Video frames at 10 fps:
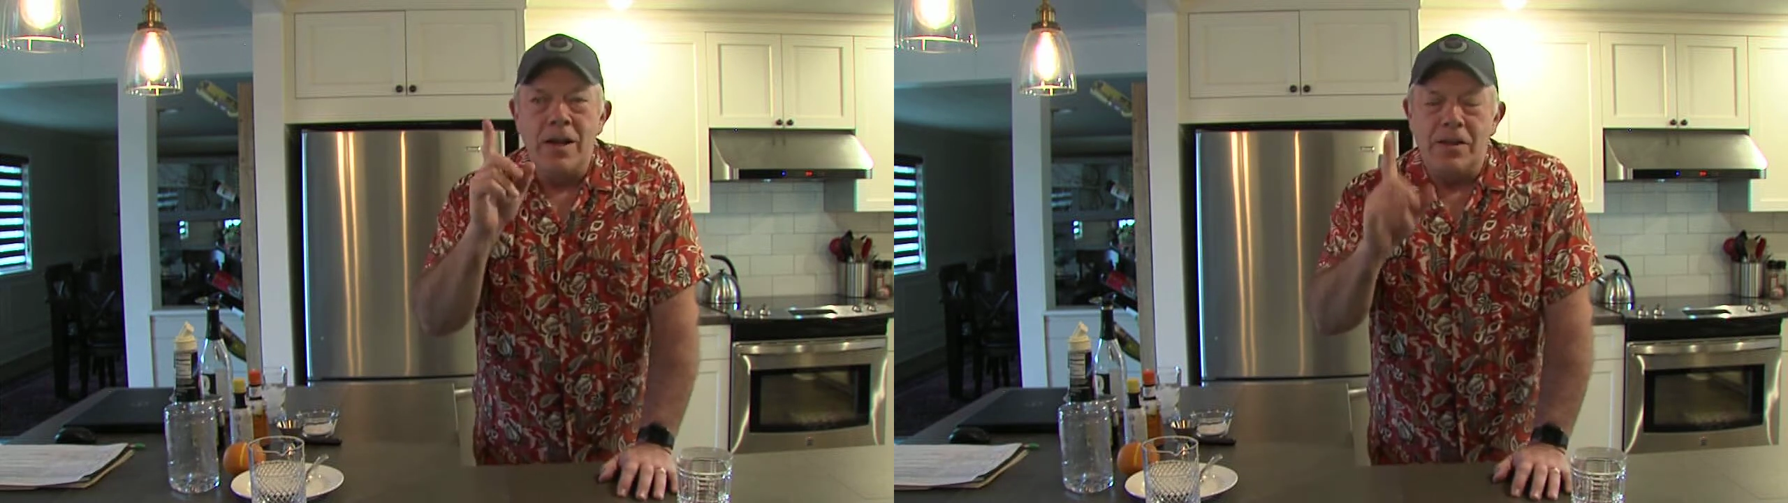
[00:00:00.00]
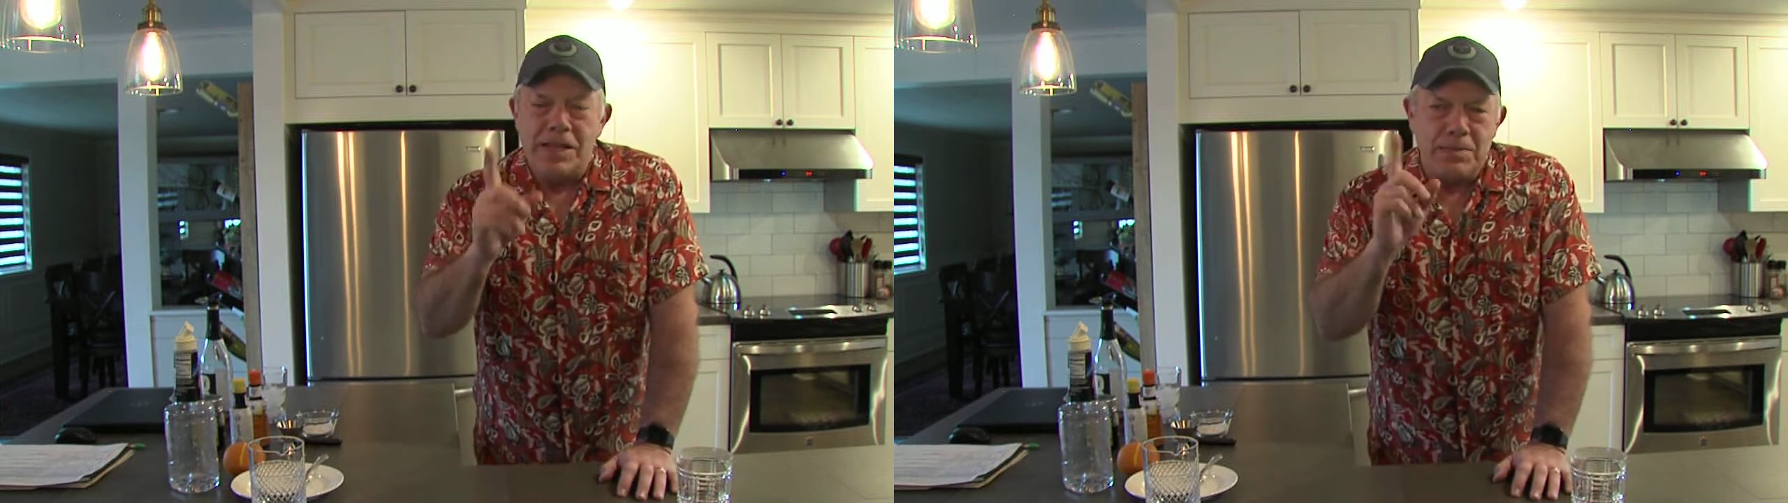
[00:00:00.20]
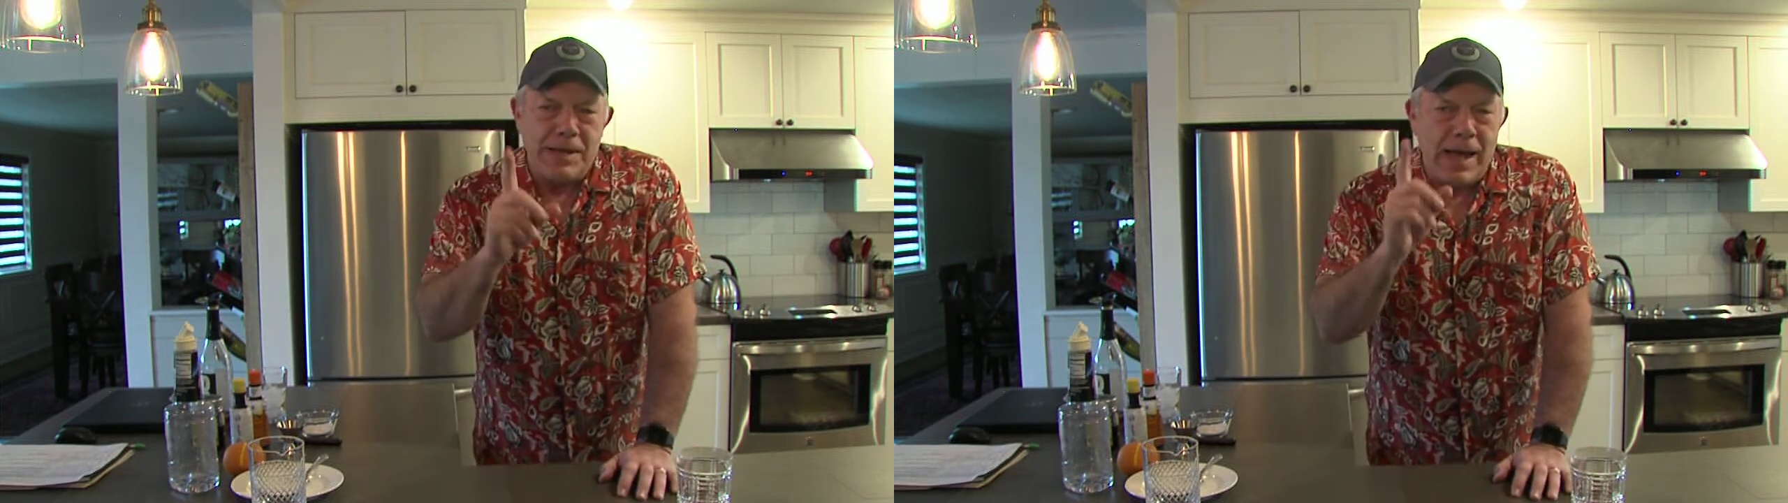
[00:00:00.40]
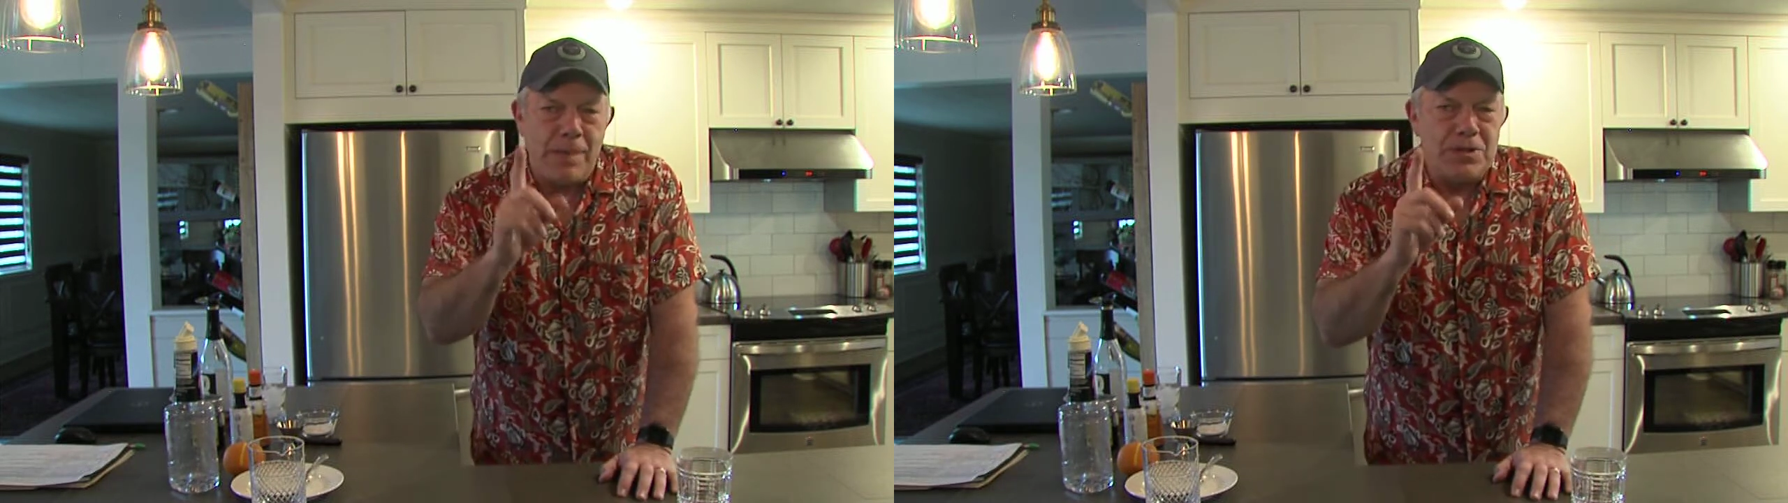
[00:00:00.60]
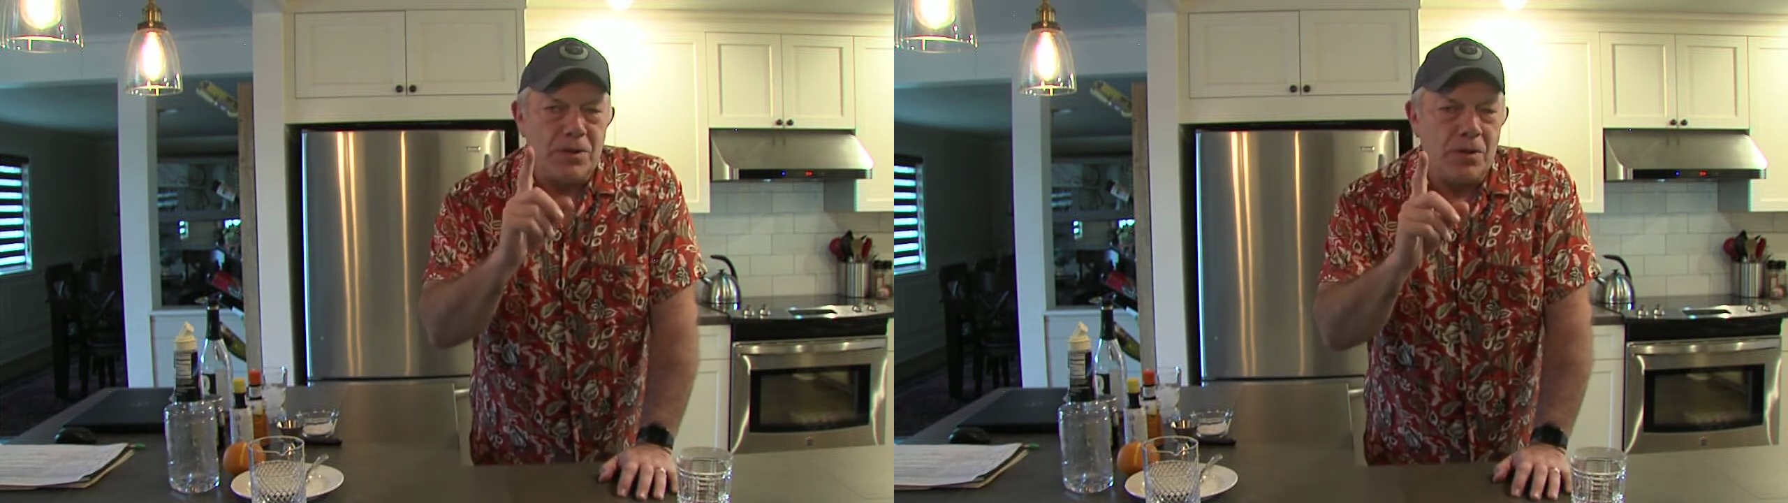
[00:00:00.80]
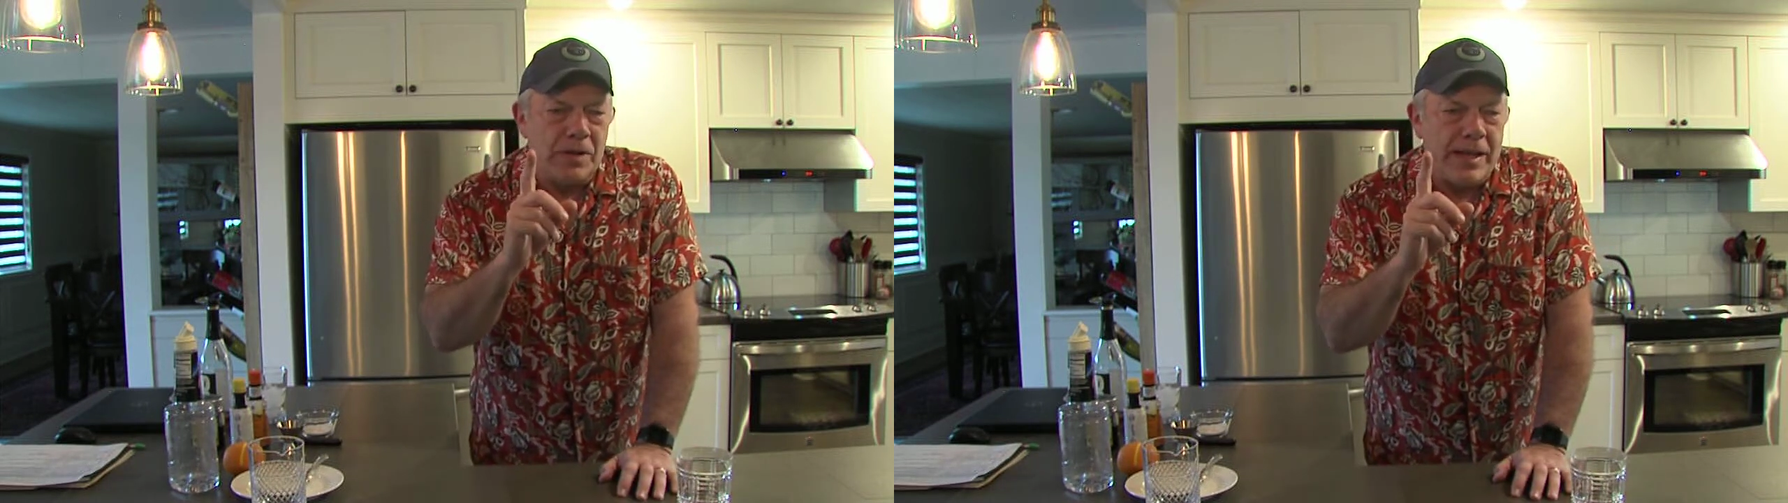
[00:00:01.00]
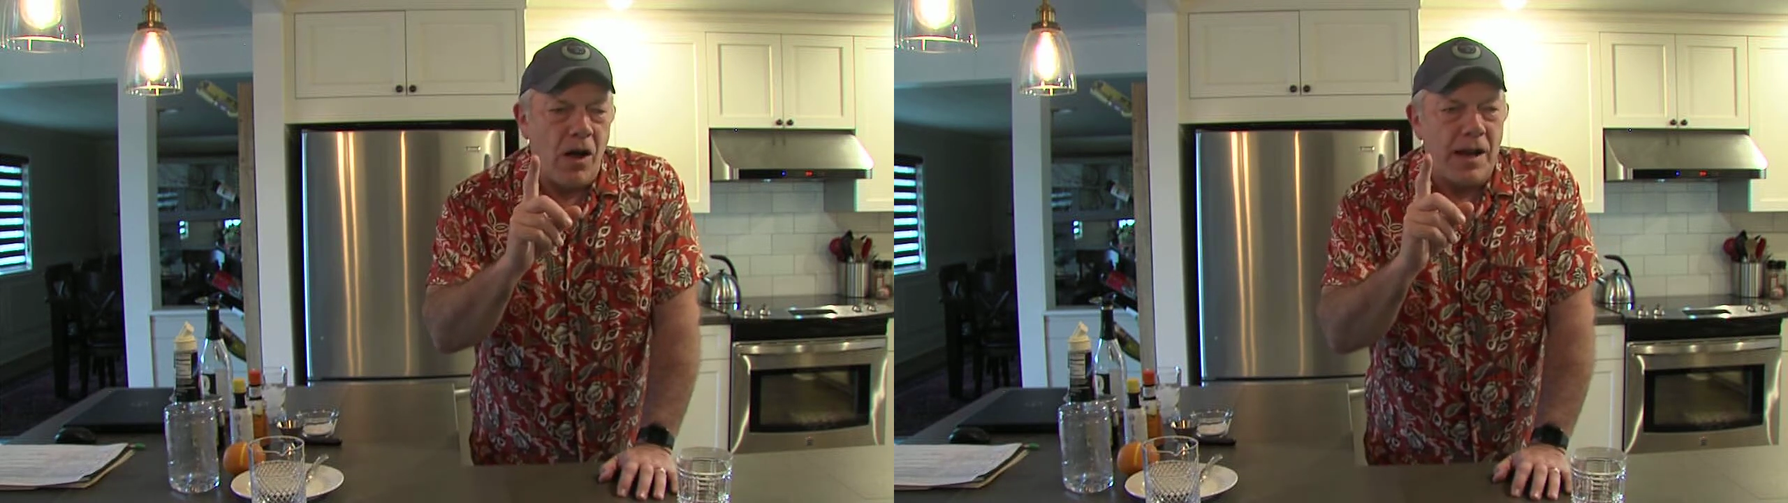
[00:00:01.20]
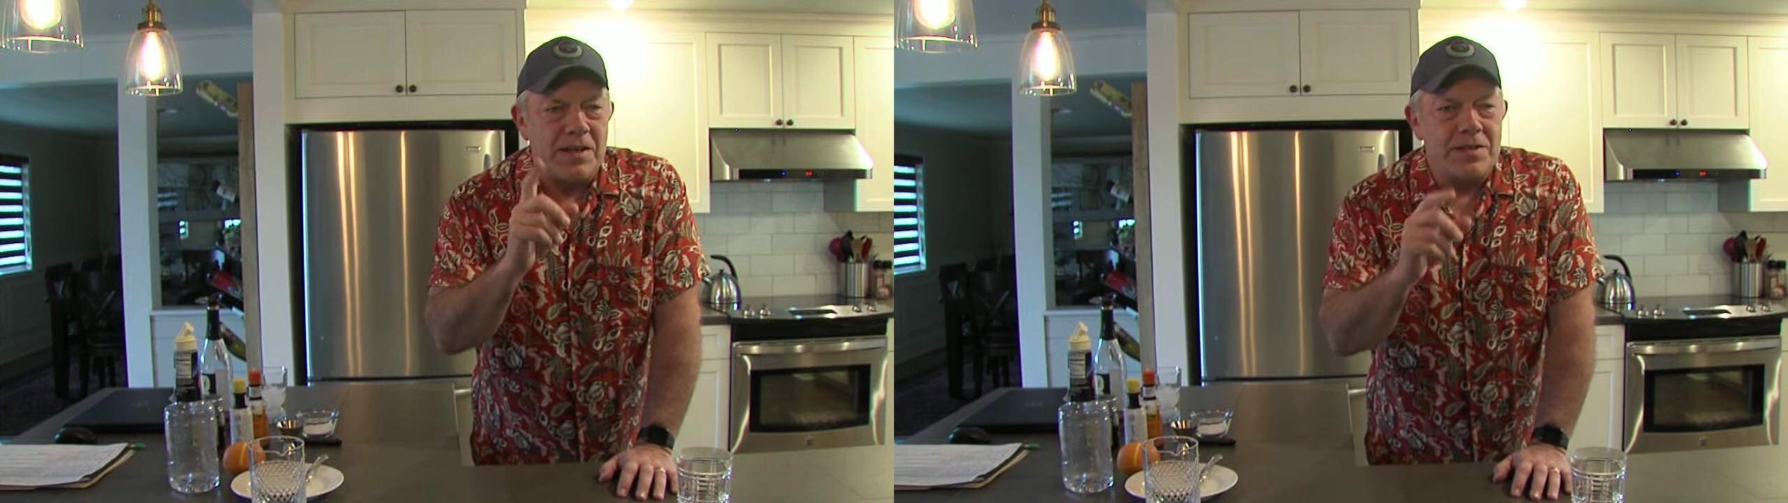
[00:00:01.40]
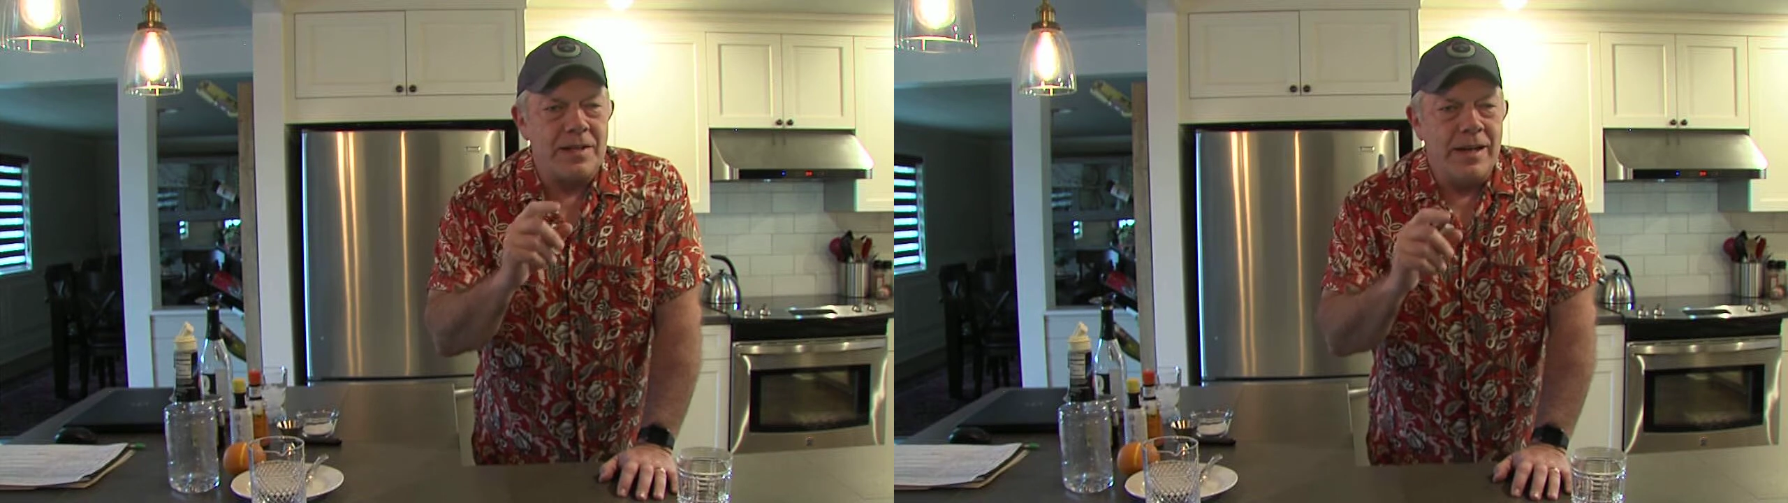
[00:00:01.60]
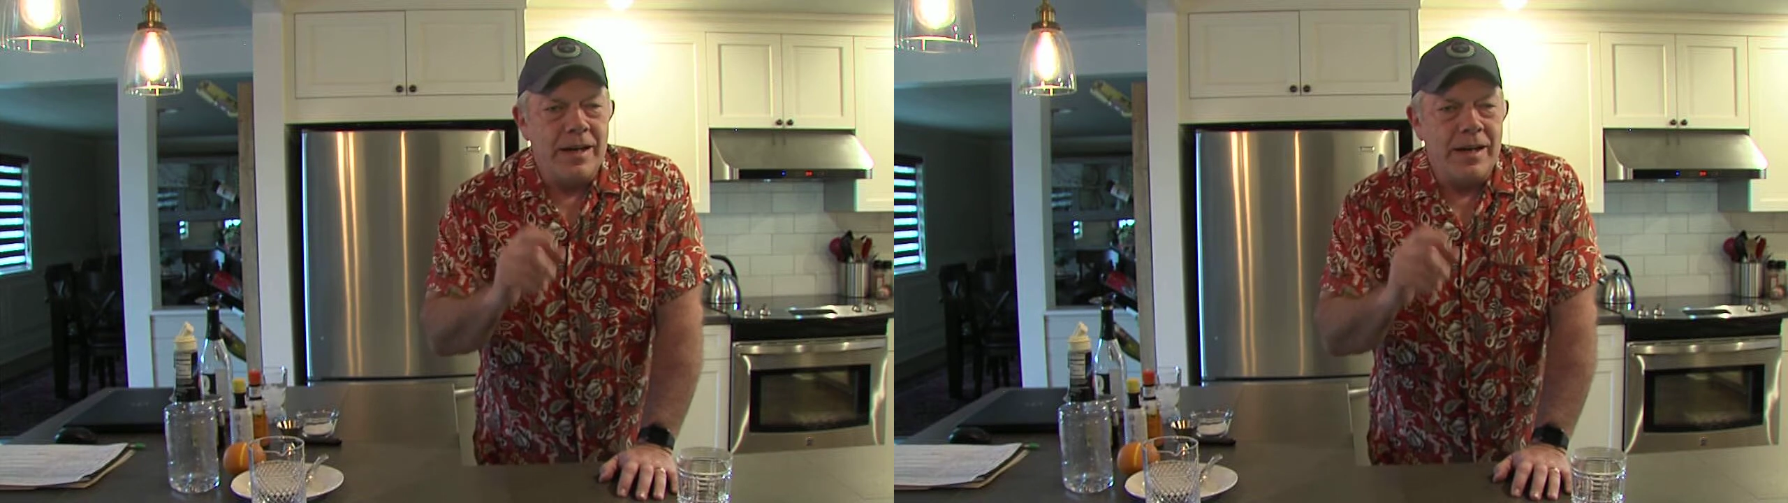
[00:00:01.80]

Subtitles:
let's be absolutely honest.